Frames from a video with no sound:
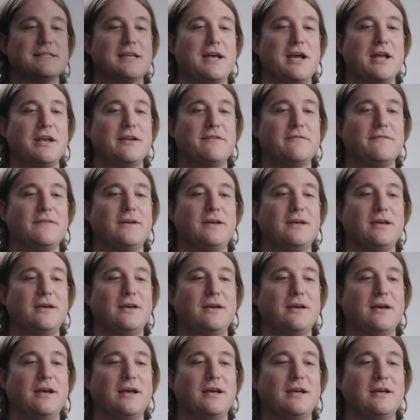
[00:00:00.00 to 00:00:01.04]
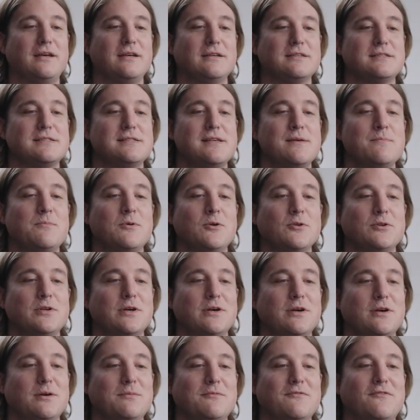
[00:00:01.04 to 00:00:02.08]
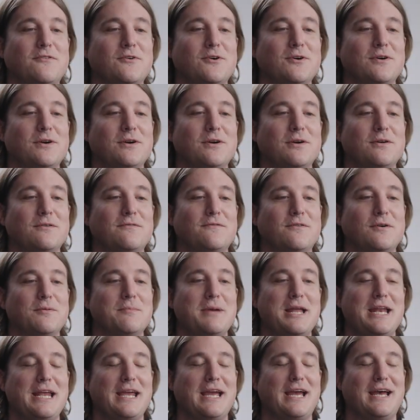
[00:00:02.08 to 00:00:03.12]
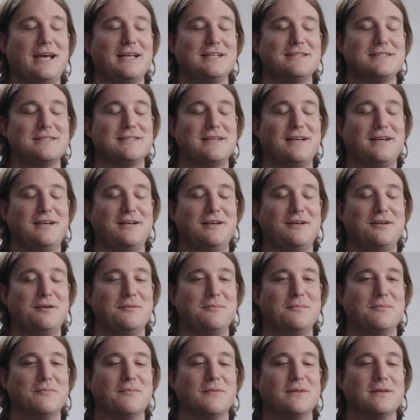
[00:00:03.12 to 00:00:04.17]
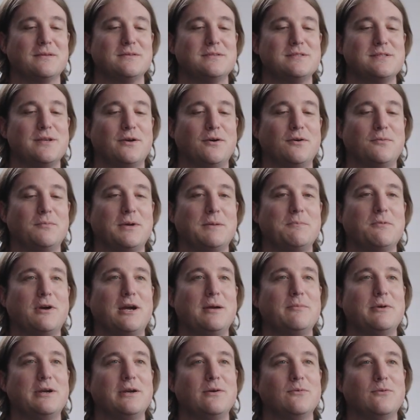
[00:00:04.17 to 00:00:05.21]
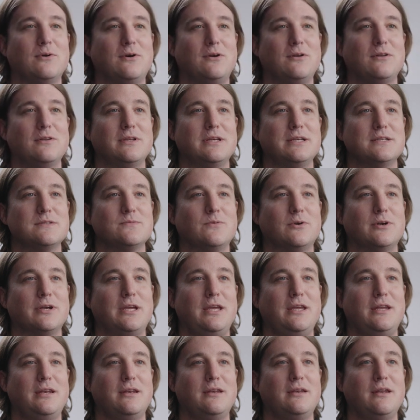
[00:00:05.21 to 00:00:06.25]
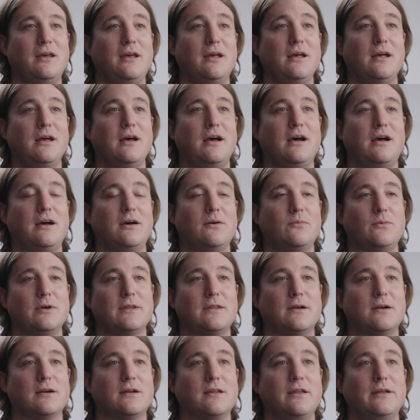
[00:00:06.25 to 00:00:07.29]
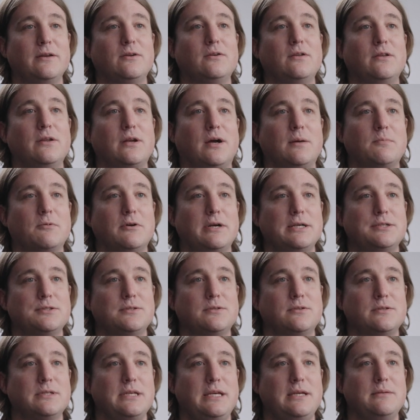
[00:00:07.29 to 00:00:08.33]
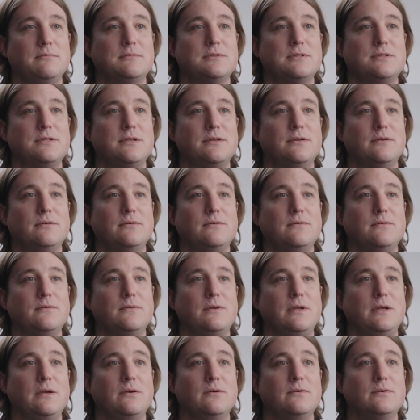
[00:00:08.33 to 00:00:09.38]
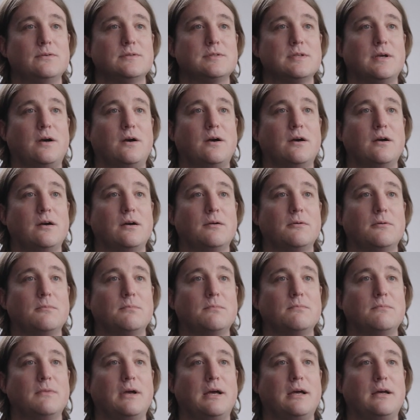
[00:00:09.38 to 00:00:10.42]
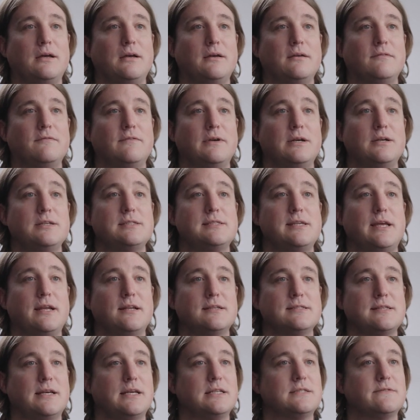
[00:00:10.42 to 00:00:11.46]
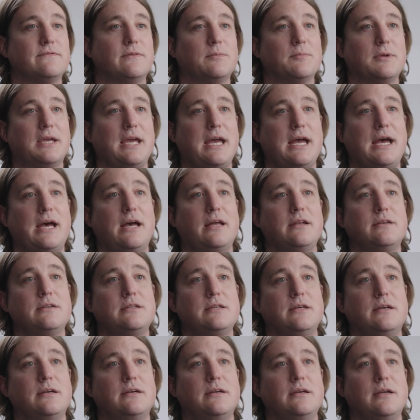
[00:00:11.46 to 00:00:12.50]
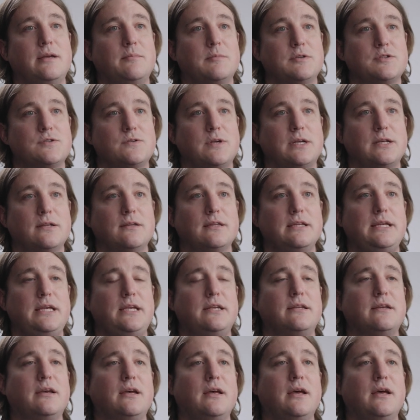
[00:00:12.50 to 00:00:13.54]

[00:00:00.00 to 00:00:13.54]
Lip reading: kind of a simple term for many hats. So my primary role is working with our clinical and operational teams to use our various data sets from CAD to ImageTrend Elite